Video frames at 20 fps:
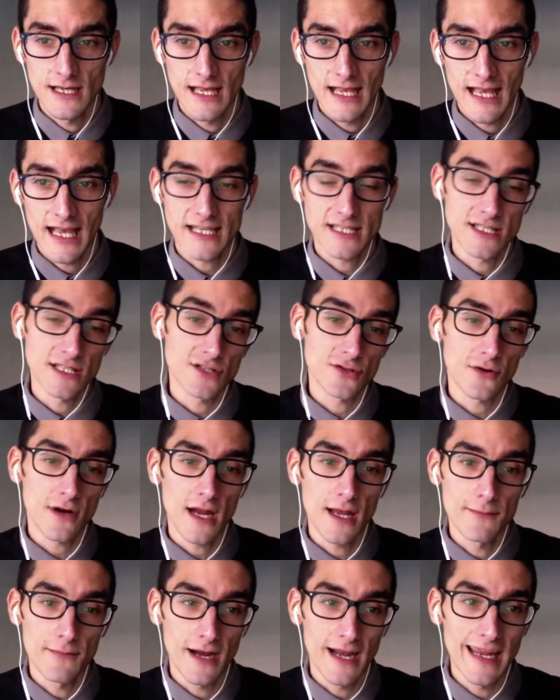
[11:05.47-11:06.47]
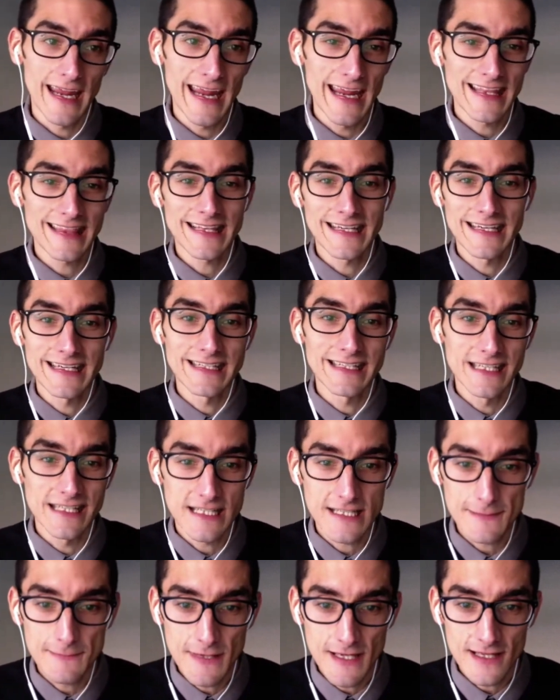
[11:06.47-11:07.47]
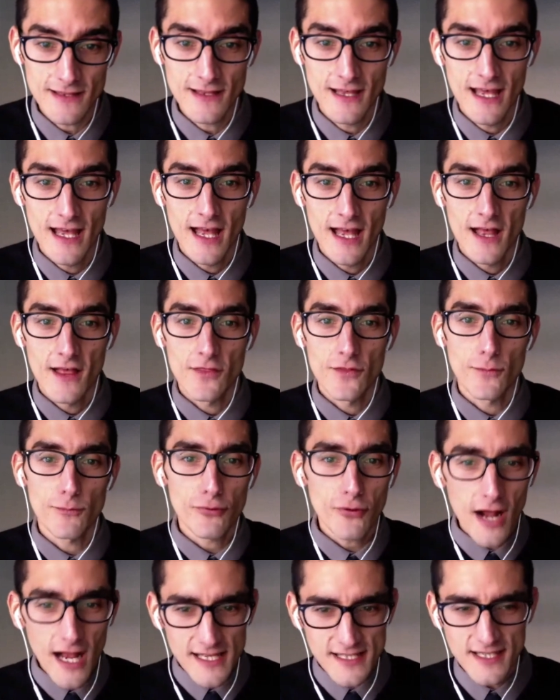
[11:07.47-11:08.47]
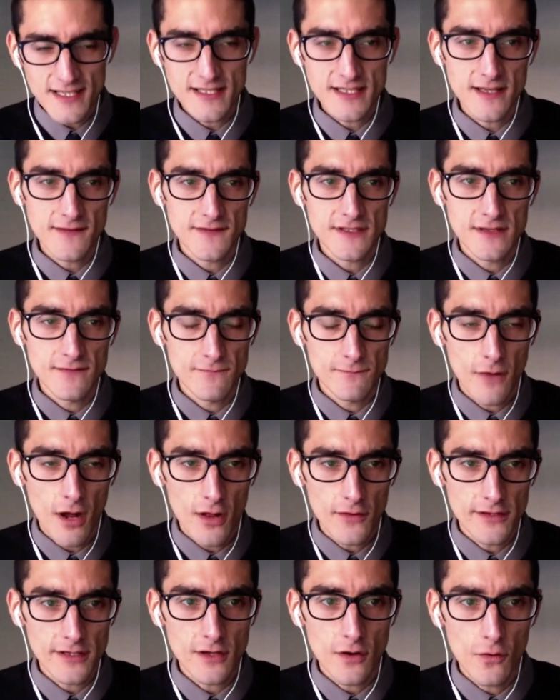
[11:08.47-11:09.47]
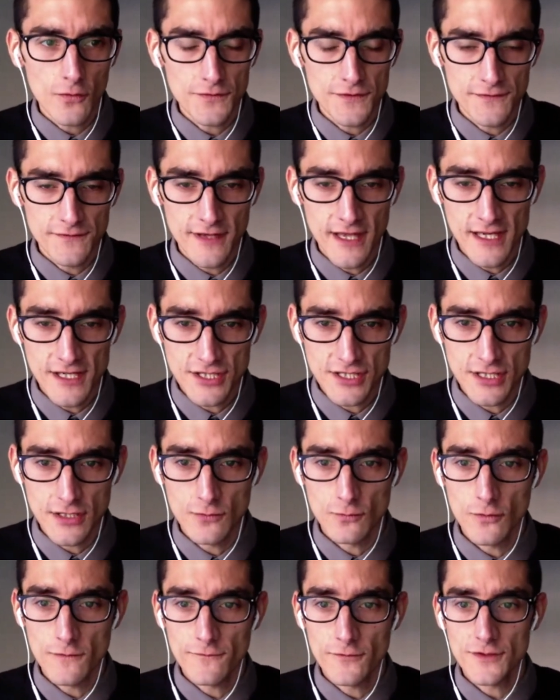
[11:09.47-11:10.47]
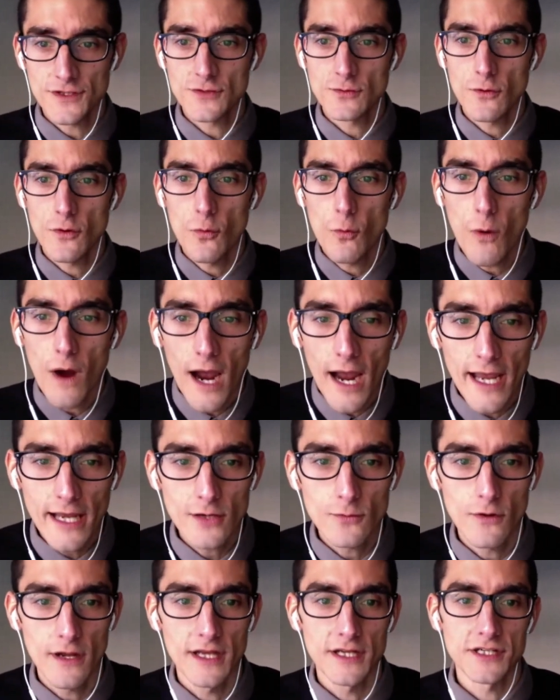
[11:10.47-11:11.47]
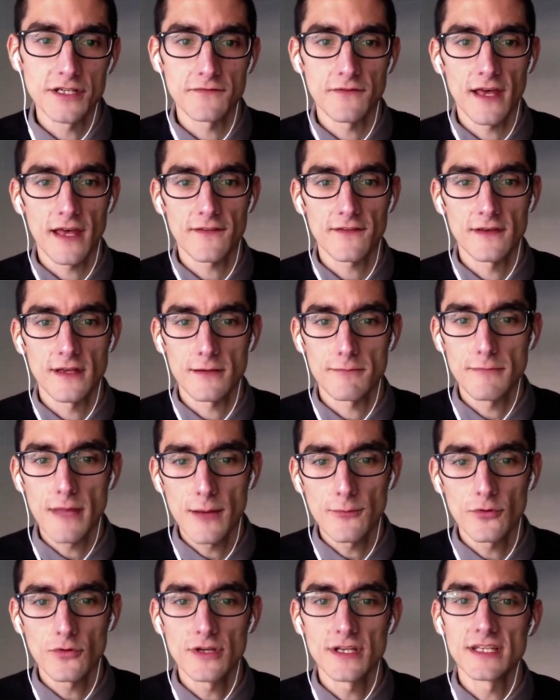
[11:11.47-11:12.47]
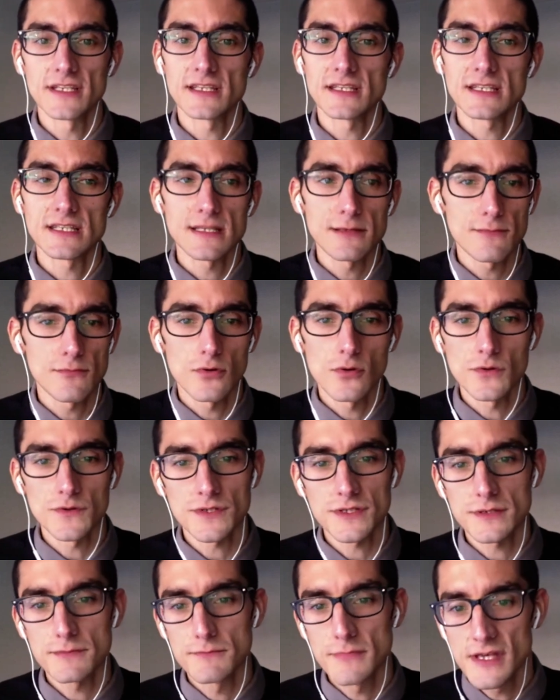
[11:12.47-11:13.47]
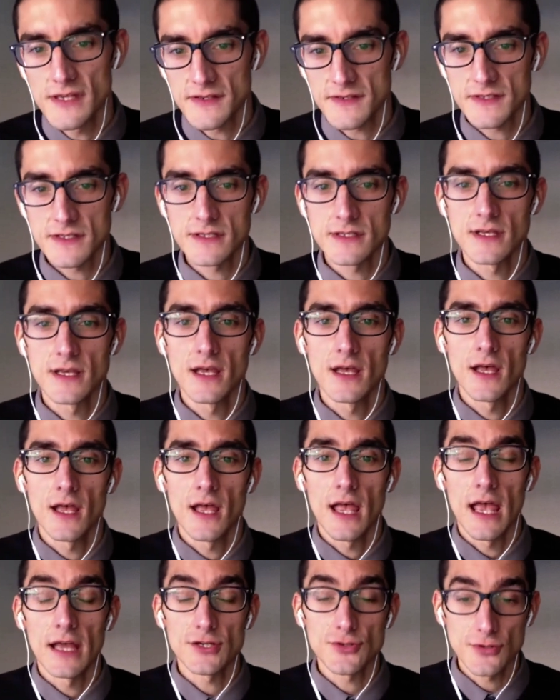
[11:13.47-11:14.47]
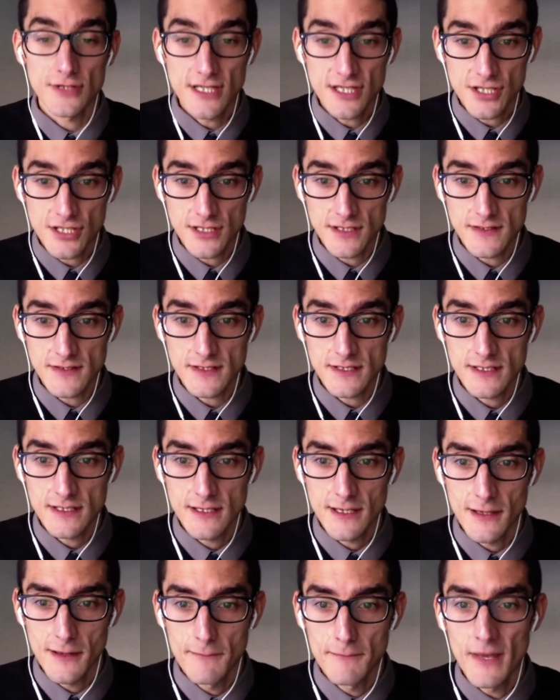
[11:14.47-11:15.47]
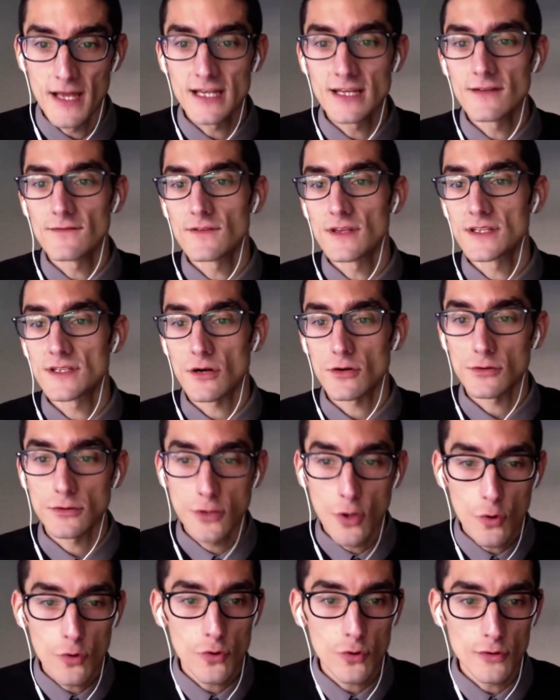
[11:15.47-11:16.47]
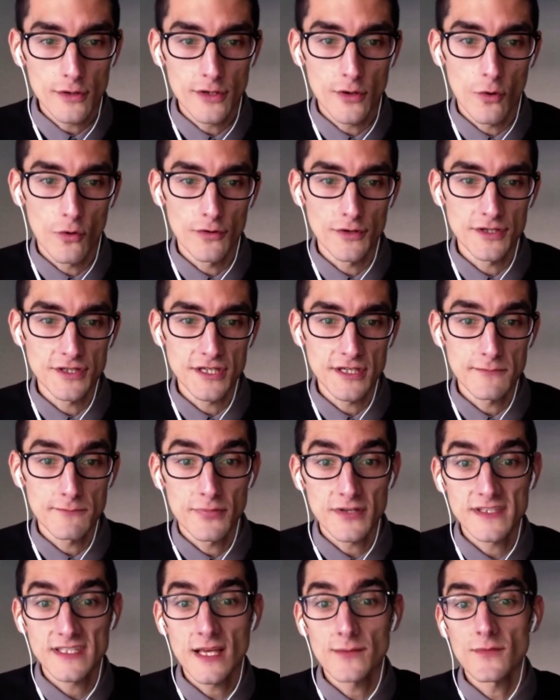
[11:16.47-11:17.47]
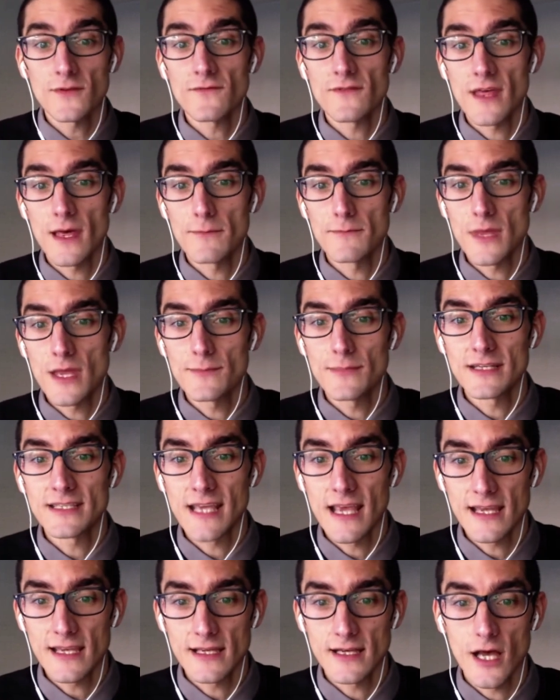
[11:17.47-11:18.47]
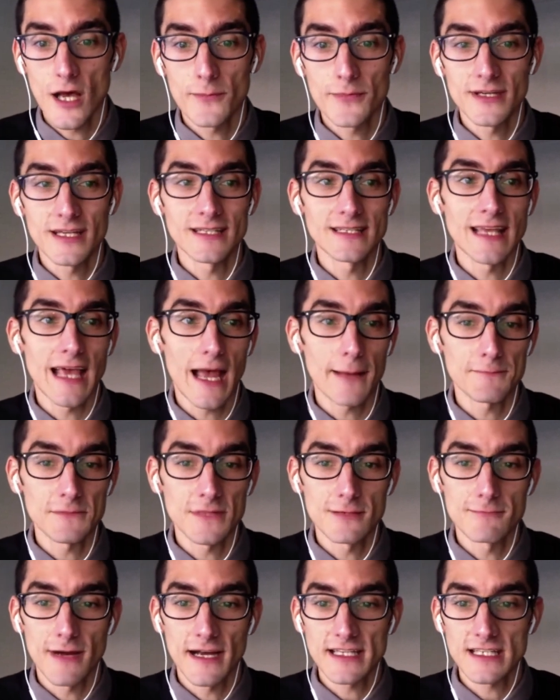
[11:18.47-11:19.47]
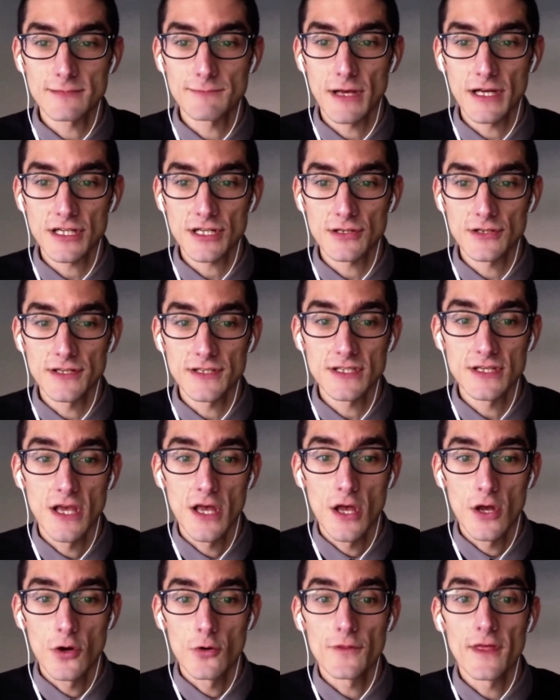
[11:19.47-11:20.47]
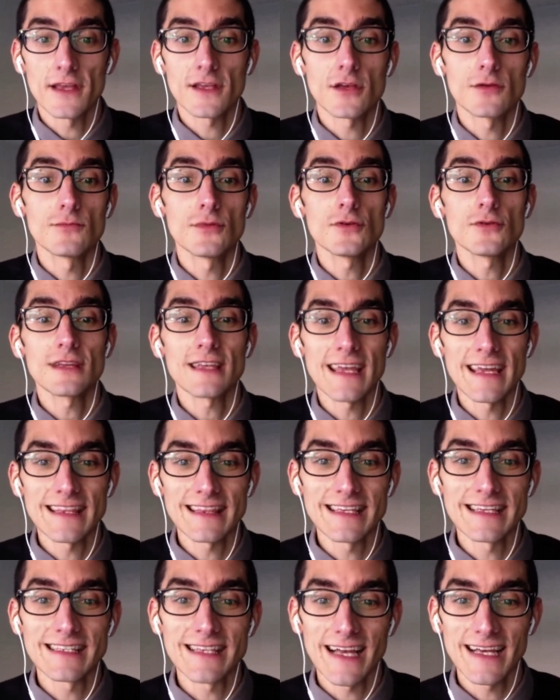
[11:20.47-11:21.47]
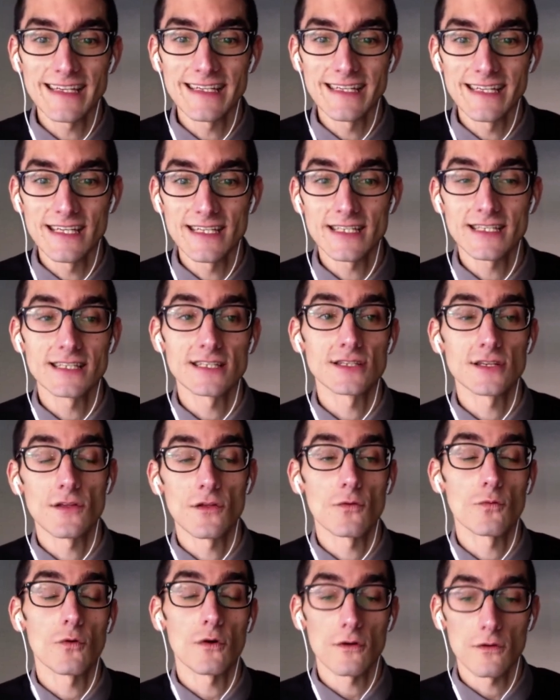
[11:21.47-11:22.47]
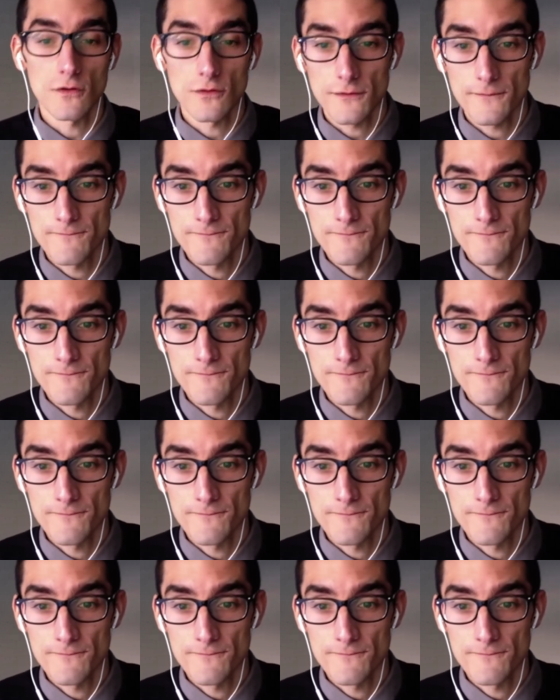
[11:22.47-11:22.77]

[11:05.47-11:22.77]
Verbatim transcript: As described by Anthony D. Smith, the process of symbolic cultivation refers to a wide range of ethnic memories, symbols, myths, and traditions. Many of these are local in origin, but some of them may be taken up and adapted by specialists who then communicate these ideas to the world.